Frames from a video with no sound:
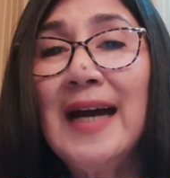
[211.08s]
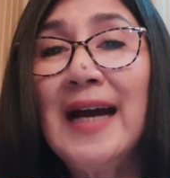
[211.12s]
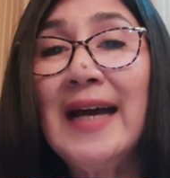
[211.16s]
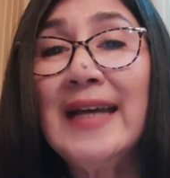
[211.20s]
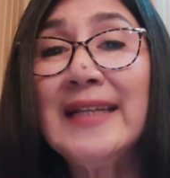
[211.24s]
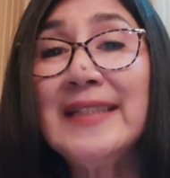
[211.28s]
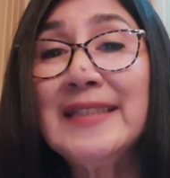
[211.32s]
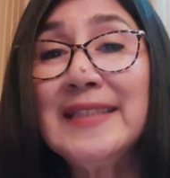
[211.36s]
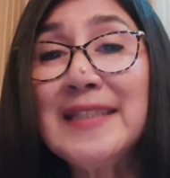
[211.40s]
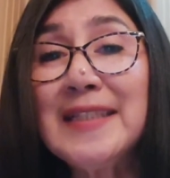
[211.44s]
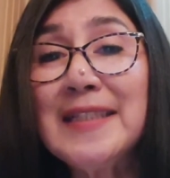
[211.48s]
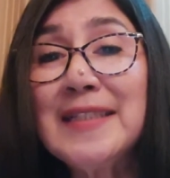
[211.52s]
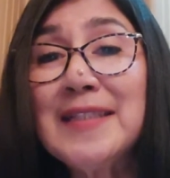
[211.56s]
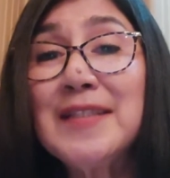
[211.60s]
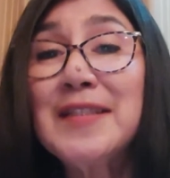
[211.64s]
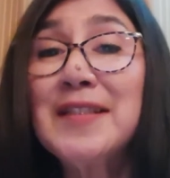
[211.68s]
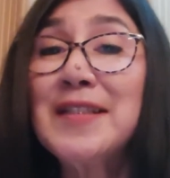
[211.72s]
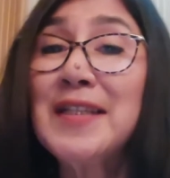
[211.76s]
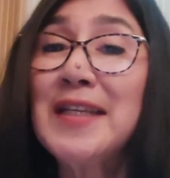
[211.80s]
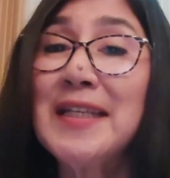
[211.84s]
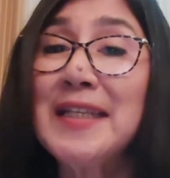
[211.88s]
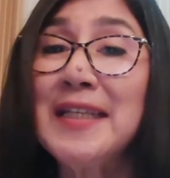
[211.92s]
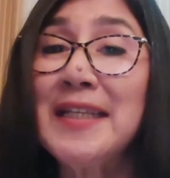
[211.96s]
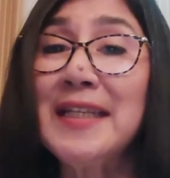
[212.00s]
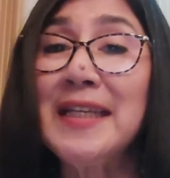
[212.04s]
I did
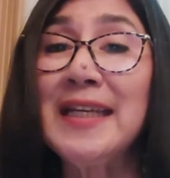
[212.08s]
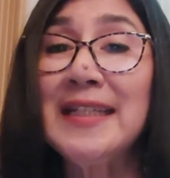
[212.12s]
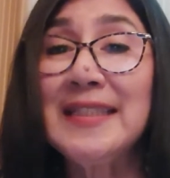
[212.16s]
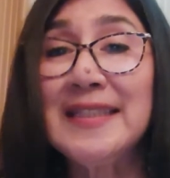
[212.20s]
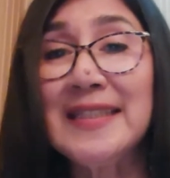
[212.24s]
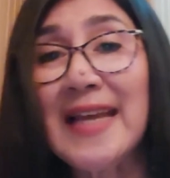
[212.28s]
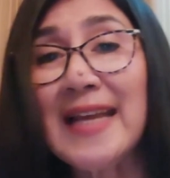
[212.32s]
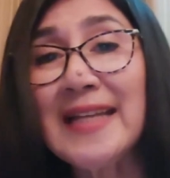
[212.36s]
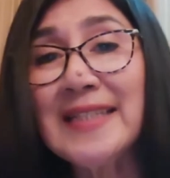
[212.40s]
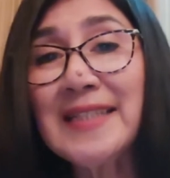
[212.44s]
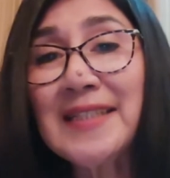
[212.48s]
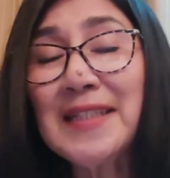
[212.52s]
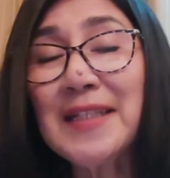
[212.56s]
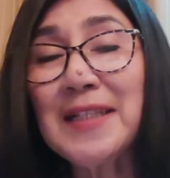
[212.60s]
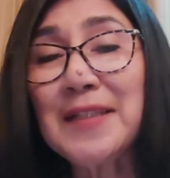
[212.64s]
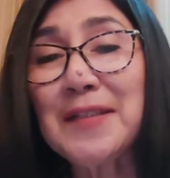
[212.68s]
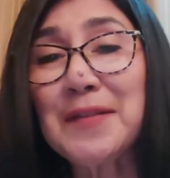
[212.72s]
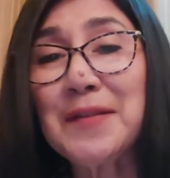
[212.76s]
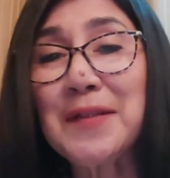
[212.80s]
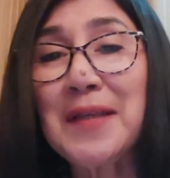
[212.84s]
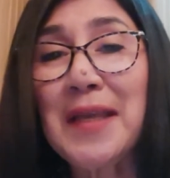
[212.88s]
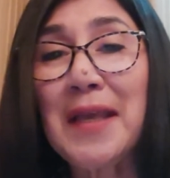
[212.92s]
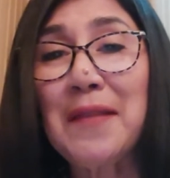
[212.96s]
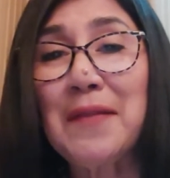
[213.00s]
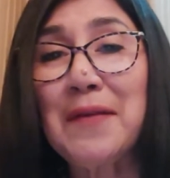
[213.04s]
singing and dancing
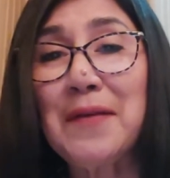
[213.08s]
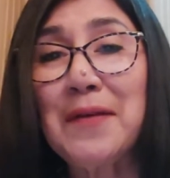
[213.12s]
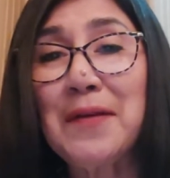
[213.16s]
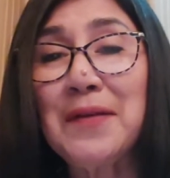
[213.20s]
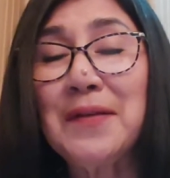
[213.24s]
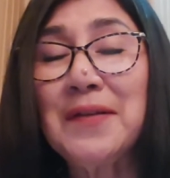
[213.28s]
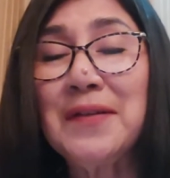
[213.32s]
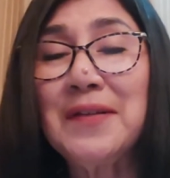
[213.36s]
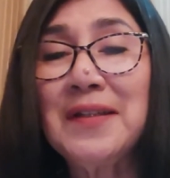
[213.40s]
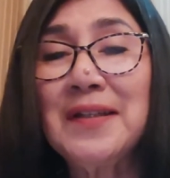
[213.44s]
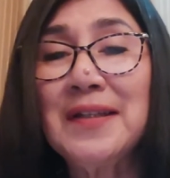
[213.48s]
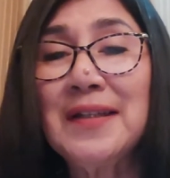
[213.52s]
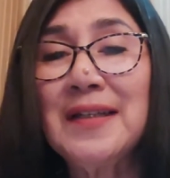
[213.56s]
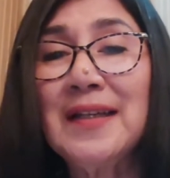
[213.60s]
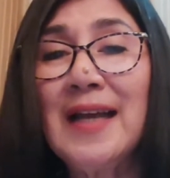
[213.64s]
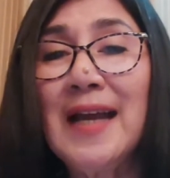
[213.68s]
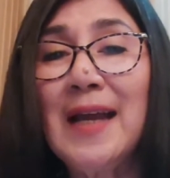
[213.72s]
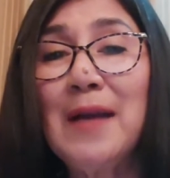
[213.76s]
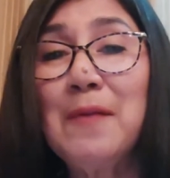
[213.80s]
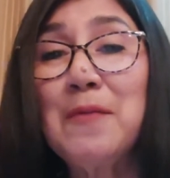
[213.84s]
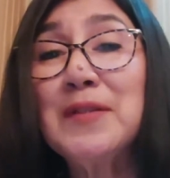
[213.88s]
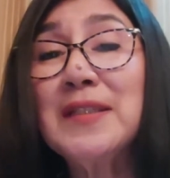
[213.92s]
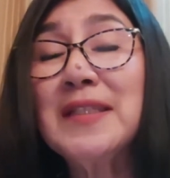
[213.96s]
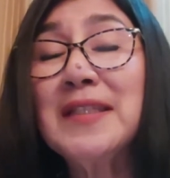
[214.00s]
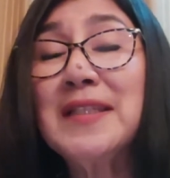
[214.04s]
together.
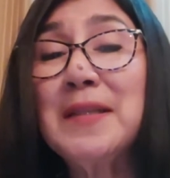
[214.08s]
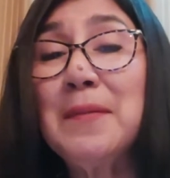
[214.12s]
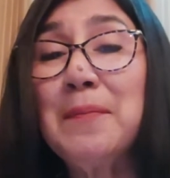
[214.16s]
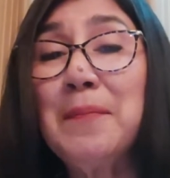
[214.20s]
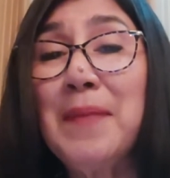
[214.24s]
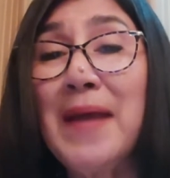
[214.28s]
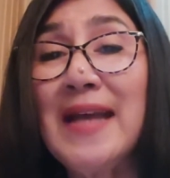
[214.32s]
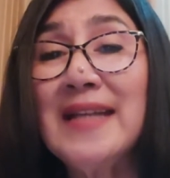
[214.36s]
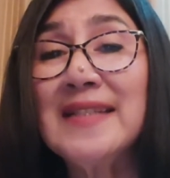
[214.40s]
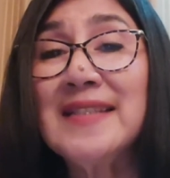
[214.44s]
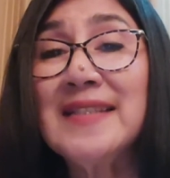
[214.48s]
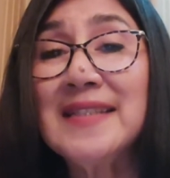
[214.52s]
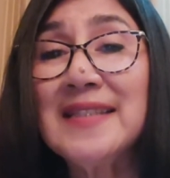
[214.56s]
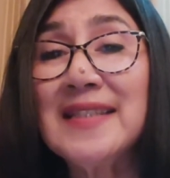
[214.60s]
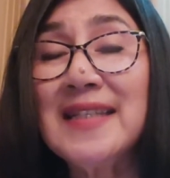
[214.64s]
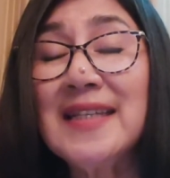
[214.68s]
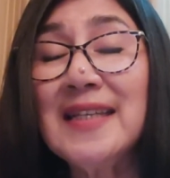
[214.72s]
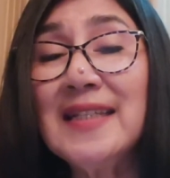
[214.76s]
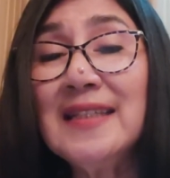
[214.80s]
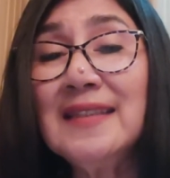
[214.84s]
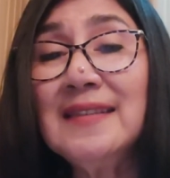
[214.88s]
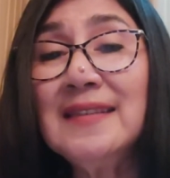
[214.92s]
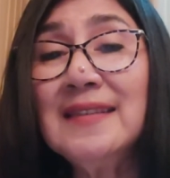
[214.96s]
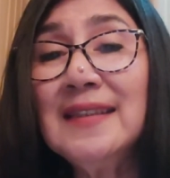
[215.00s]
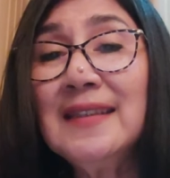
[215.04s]
I was in the band
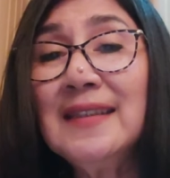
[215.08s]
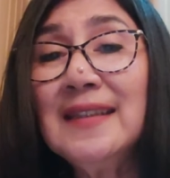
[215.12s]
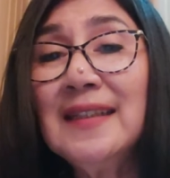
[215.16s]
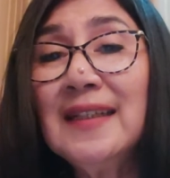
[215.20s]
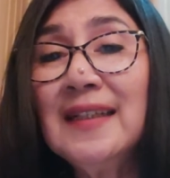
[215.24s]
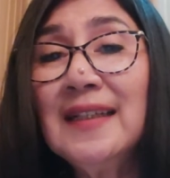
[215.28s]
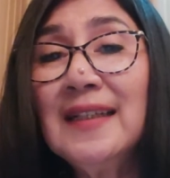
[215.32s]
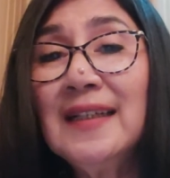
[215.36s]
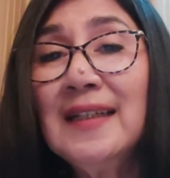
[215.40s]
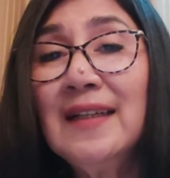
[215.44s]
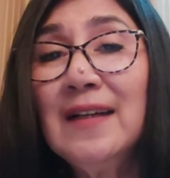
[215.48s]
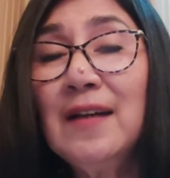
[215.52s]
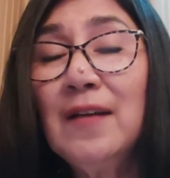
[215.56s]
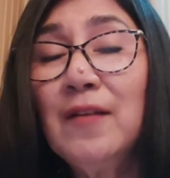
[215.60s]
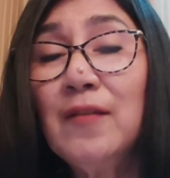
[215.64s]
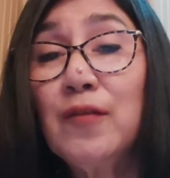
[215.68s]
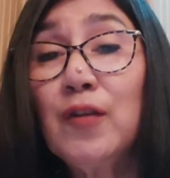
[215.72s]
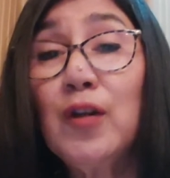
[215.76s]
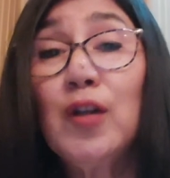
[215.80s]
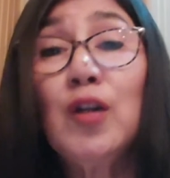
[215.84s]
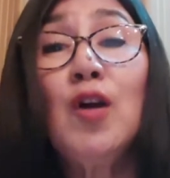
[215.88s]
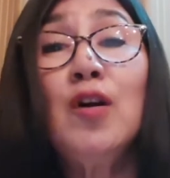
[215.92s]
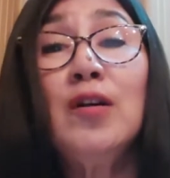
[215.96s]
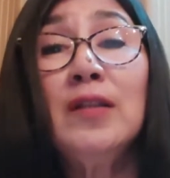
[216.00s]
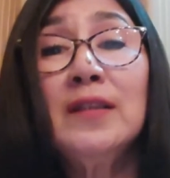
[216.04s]
scene for
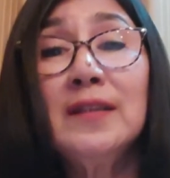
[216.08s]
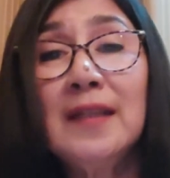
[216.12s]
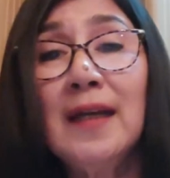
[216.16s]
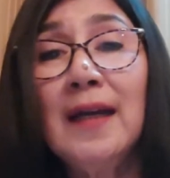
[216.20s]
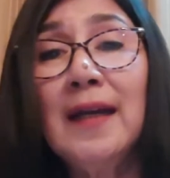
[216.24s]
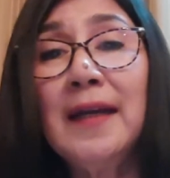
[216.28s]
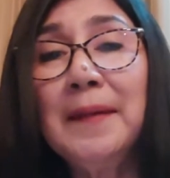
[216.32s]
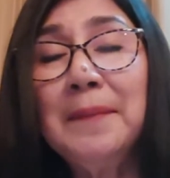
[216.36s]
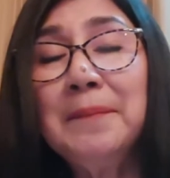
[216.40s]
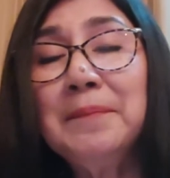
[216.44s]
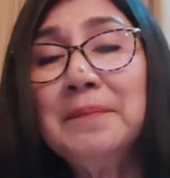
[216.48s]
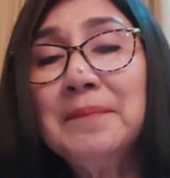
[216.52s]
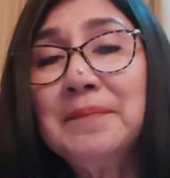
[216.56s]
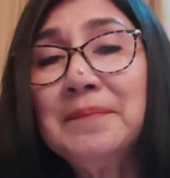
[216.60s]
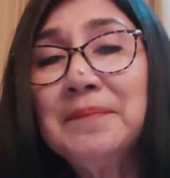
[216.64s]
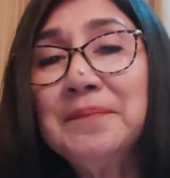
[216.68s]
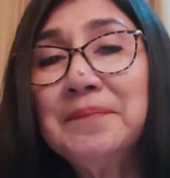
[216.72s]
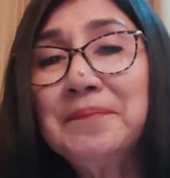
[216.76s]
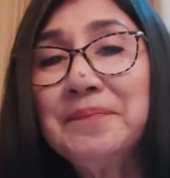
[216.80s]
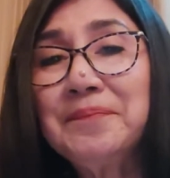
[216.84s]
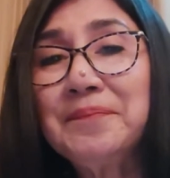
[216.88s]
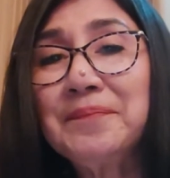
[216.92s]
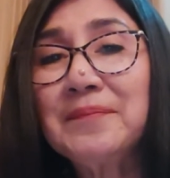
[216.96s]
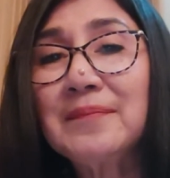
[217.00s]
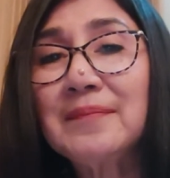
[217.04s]
a long time,
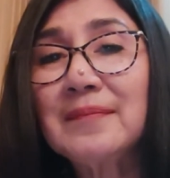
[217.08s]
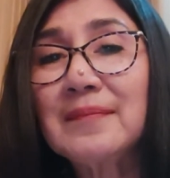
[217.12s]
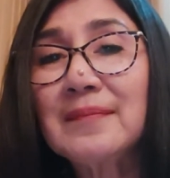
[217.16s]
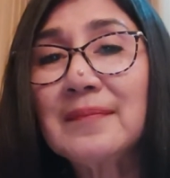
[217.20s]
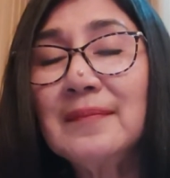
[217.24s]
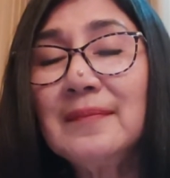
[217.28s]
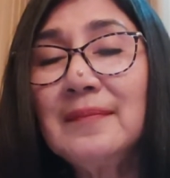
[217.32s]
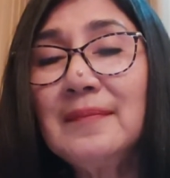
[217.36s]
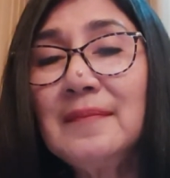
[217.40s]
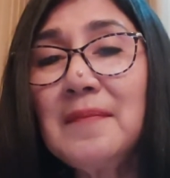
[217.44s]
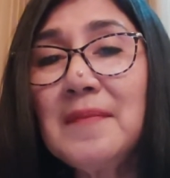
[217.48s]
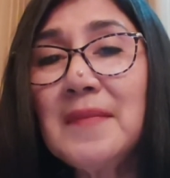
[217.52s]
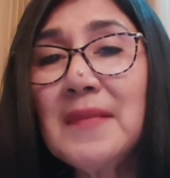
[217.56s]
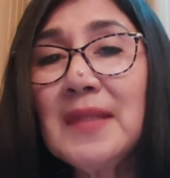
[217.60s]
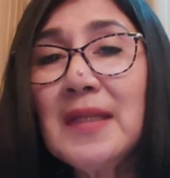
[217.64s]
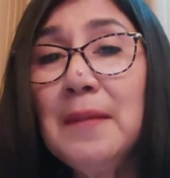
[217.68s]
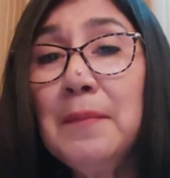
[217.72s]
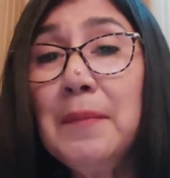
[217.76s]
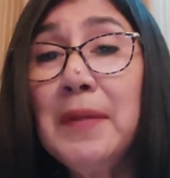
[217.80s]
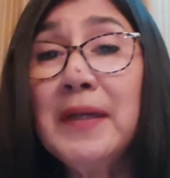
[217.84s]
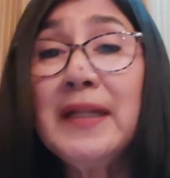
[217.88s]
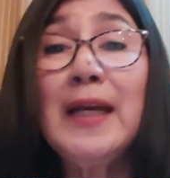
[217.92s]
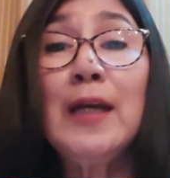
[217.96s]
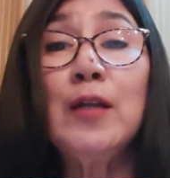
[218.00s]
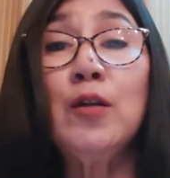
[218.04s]

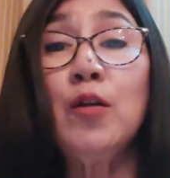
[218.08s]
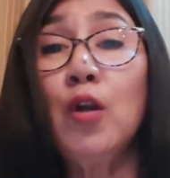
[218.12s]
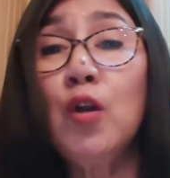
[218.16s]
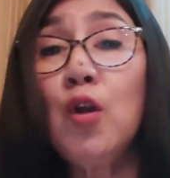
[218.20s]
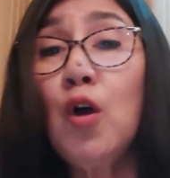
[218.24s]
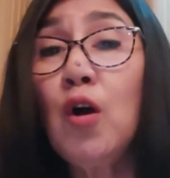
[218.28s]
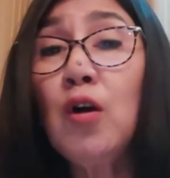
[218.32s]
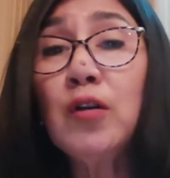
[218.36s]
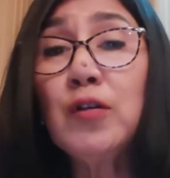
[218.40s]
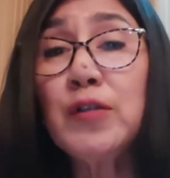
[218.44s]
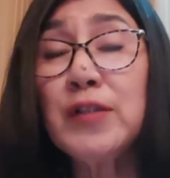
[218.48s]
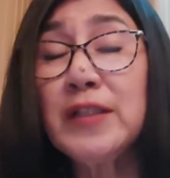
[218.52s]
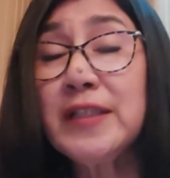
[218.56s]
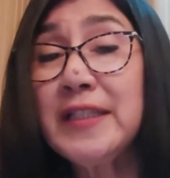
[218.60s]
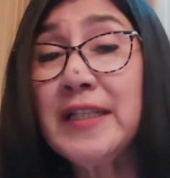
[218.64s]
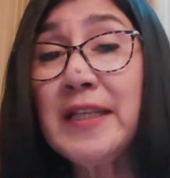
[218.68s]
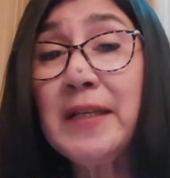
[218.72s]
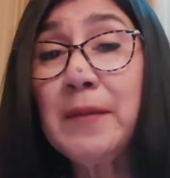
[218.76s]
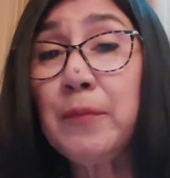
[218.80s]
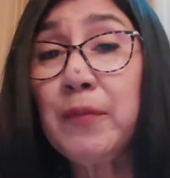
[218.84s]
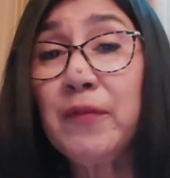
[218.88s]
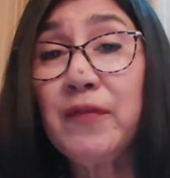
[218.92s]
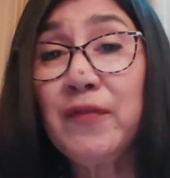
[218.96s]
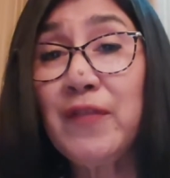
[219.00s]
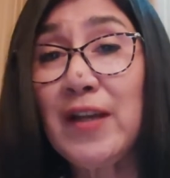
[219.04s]
but I no longer
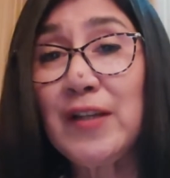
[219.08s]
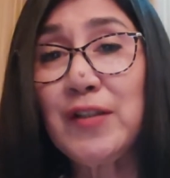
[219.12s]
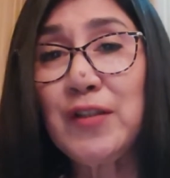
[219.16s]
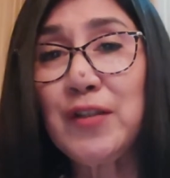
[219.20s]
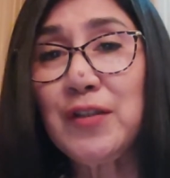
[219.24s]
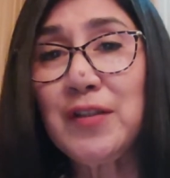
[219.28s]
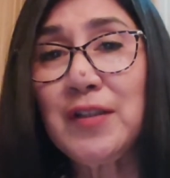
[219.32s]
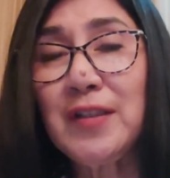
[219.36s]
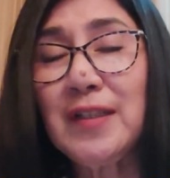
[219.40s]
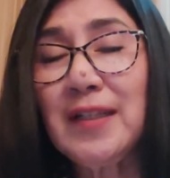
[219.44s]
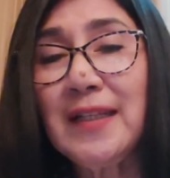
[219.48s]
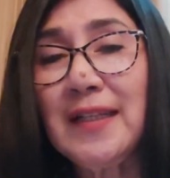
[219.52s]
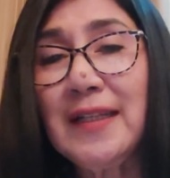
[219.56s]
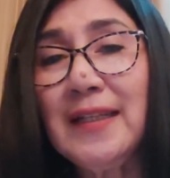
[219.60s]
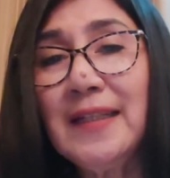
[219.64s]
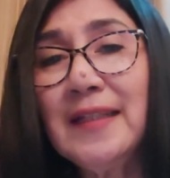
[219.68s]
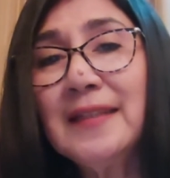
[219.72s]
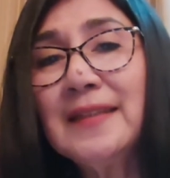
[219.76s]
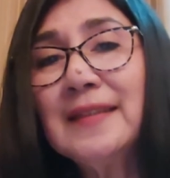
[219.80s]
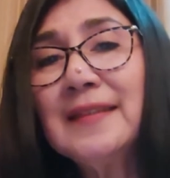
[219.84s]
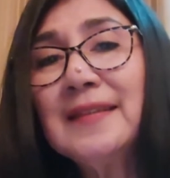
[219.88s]
sing professionally.